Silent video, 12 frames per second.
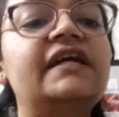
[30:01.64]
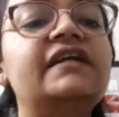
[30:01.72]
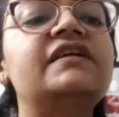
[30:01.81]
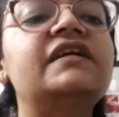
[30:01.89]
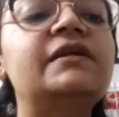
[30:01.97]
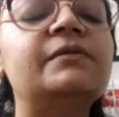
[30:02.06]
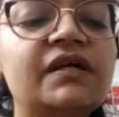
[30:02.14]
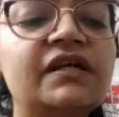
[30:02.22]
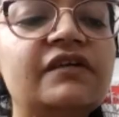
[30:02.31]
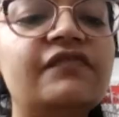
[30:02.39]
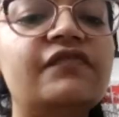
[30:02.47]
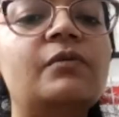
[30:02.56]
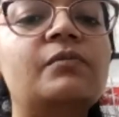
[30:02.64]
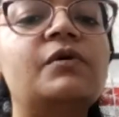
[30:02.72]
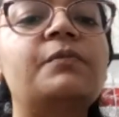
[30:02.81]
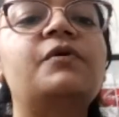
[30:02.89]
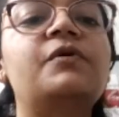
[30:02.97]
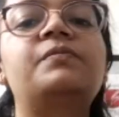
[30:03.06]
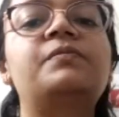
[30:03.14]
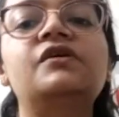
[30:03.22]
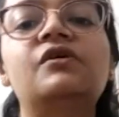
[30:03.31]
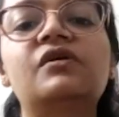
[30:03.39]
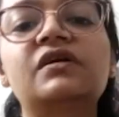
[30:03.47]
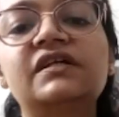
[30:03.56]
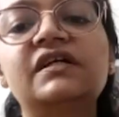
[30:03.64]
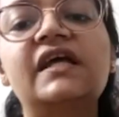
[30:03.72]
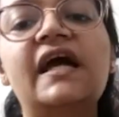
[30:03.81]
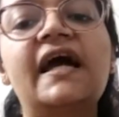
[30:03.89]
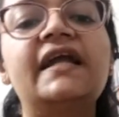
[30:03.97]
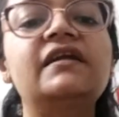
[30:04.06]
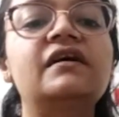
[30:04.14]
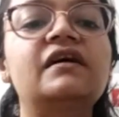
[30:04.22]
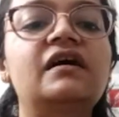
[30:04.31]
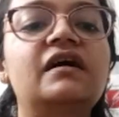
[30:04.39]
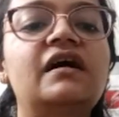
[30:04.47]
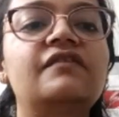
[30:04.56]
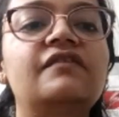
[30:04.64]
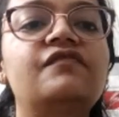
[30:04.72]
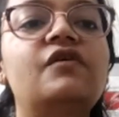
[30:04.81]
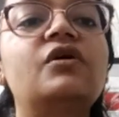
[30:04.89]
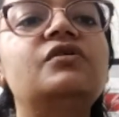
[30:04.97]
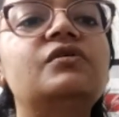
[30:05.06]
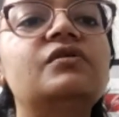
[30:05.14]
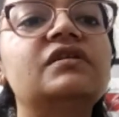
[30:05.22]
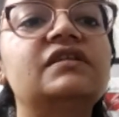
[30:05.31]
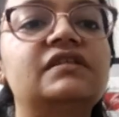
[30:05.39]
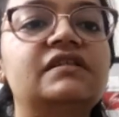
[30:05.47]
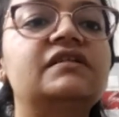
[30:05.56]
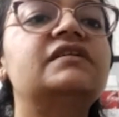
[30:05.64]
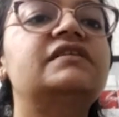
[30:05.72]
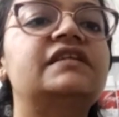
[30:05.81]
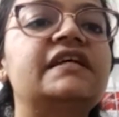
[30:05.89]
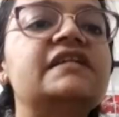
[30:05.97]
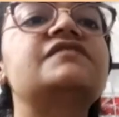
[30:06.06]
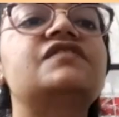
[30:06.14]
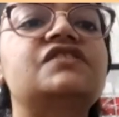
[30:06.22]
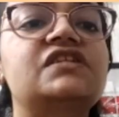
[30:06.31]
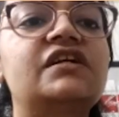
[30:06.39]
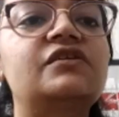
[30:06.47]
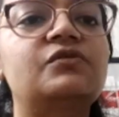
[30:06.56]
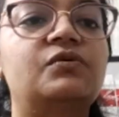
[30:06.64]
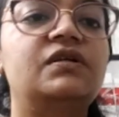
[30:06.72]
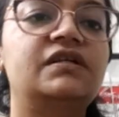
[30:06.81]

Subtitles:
treatment from a proper doctor and follow the things which are told.